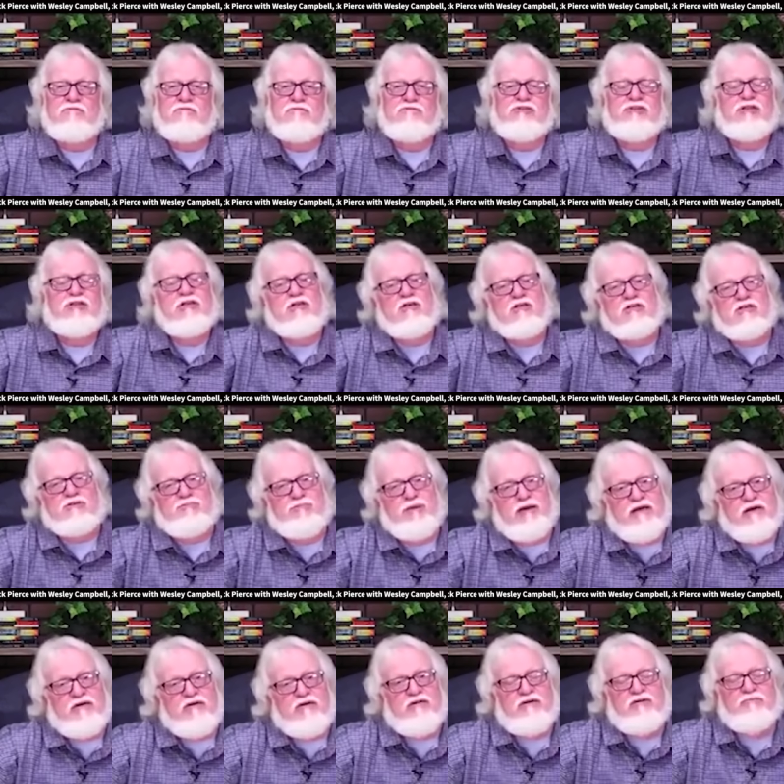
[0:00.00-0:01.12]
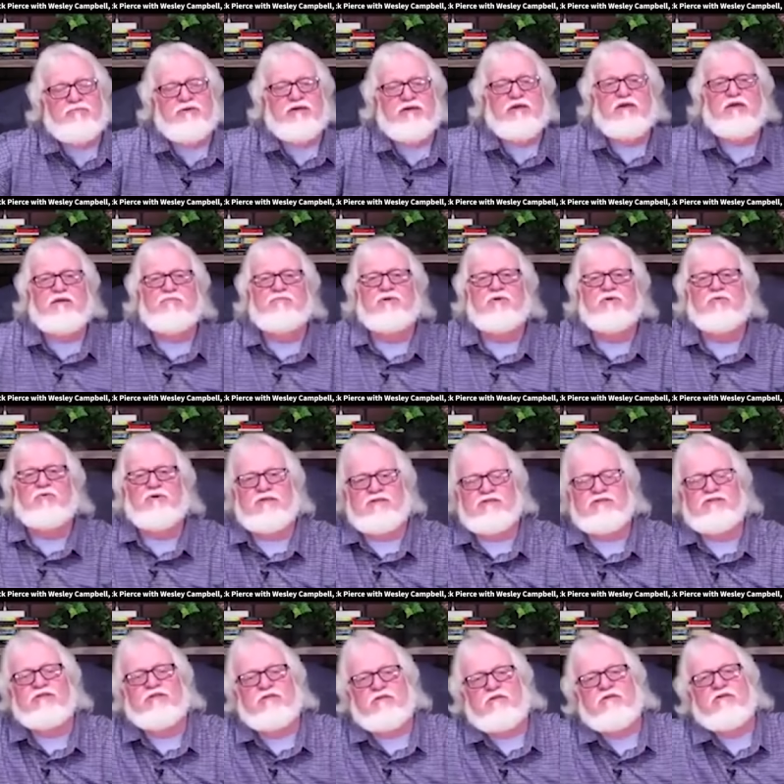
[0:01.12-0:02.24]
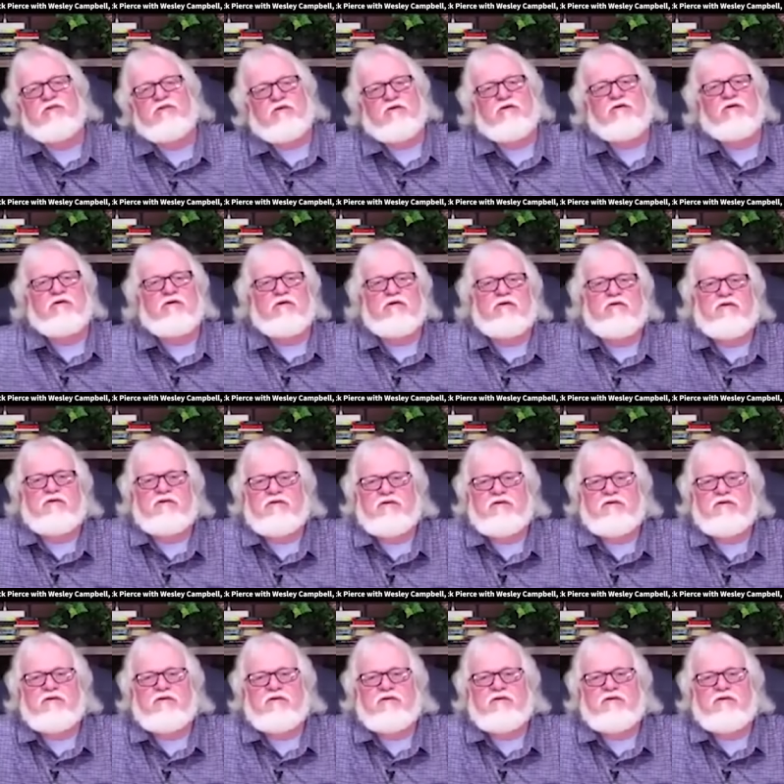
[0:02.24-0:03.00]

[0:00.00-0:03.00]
She what looks was, better than me, but we still look good.